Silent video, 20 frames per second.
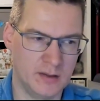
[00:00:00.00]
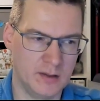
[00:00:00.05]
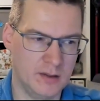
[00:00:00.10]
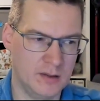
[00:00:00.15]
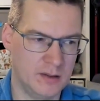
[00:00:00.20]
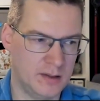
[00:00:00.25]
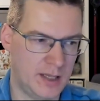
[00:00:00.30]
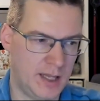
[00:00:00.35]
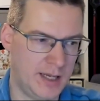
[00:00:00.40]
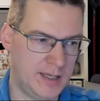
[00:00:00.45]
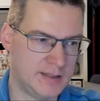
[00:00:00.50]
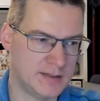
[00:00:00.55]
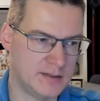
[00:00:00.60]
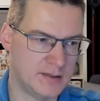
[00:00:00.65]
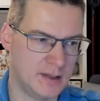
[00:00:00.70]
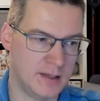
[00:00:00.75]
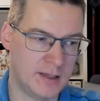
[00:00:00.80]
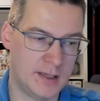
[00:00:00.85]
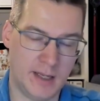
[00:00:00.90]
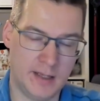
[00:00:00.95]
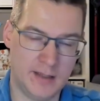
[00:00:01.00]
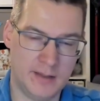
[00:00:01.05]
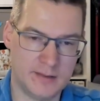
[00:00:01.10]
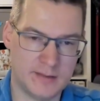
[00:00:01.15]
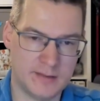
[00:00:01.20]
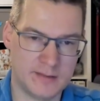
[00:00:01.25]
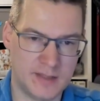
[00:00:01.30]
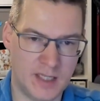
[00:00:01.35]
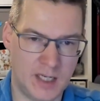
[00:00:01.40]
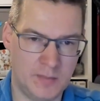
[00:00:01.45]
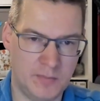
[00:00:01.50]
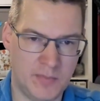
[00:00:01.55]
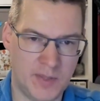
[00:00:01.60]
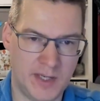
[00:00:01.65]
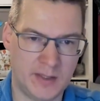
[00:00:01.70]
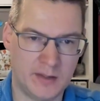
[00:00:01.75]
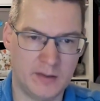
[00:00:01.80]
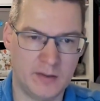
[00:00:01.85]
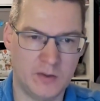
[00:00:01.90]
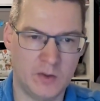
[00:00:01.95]
Next, again, same
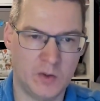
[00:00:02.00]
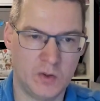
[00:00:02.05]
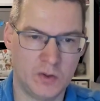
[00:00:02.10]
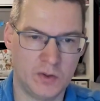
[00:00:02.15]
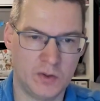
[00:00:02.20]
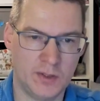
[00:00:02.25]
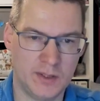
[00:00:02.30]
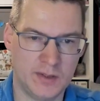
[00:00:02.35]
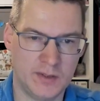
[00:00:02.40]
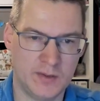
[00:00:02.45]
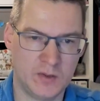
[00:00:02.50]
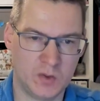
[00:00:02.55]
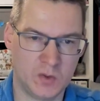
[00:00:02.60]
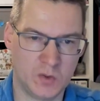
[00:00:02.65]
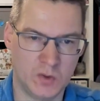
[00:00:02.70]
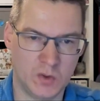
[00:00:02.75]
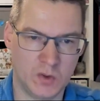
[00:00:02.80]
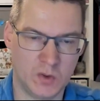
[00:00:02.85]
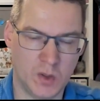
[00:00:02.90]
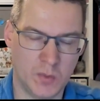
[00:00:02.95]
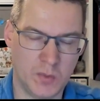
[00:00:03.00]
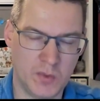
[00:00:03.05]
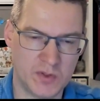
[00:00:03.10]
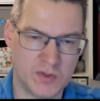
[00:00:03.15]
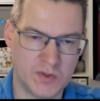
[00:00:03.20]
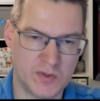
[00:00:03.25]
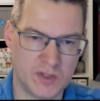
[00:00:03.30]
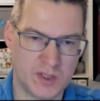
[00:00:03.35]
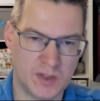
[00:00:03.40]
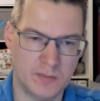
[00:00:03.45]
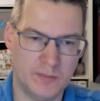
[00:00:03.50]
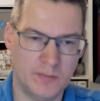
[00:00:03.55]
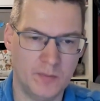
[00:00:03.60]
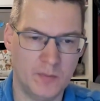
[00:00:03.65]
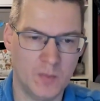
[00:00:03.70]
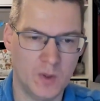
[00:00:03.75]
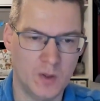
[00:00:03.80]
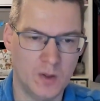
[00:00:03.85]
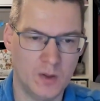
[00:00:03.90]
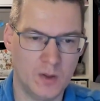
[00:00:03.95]
pattern, you connect it to your commerce system,
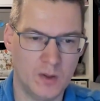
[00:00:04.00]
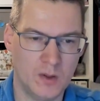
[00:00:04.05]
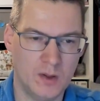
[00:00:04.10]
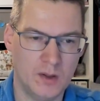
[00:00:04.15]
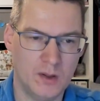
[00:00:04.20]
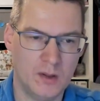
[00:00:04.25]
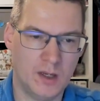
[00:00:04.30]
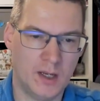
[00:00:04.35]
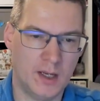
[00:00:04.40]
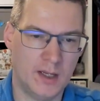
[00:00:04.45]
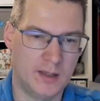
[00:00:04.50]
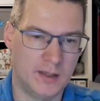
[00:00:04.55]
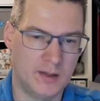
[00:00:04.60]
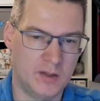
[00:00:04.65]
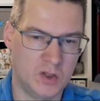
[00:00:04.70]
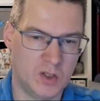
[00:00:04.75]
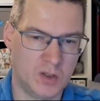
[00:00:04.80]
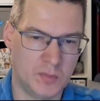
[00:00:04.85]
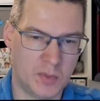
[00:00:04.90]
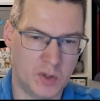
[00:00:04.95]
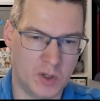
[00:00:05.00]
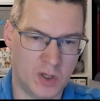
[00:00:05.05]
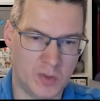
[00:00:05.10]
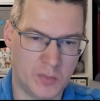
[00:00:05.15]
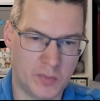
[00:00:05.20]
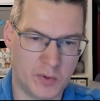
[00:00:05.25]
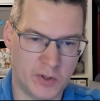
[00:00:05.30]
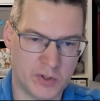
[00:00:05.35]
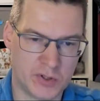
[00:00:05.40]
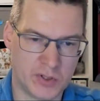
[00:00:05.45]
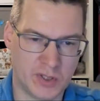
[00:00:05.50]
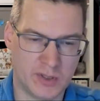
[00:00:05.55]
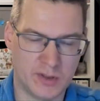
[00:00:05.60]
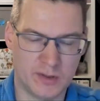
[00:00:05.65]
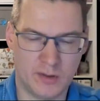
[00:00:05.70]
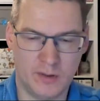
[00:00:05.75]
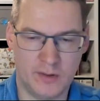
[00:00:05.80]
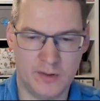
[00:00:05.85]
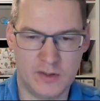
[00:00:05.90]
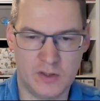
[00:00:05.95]
and then you deploy your project
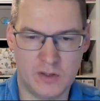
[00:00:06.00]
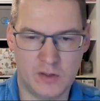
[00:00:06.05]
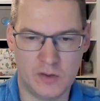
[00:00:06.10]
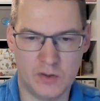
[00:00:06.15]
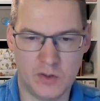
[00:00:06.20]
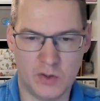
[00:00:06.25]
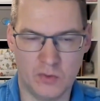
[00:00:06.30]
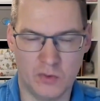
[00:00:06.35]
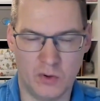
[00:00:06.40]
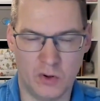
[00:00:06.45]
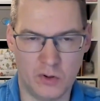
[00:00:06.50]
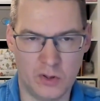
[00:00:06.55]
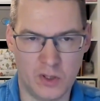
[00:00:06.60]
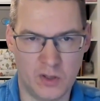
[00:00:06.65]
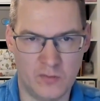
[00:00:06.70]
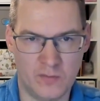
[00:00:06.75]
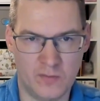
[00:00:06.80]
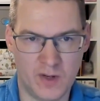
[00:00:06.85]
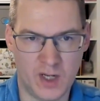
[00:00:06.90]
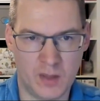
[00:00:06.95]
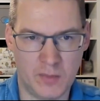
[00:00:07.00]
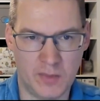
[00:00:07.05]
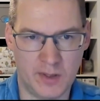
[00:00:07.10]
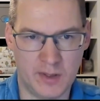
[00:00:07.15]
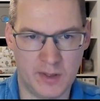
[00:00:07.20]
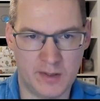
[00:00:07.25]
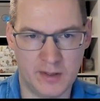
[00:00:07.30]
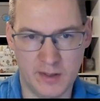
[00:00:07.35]
into your local environment.